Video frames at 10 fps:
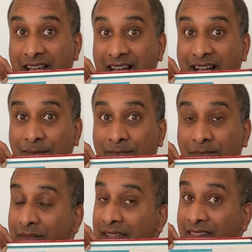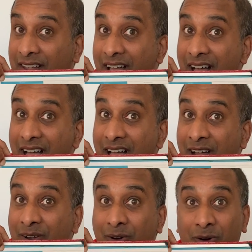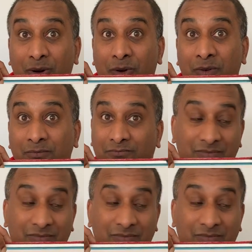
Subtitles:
in the car or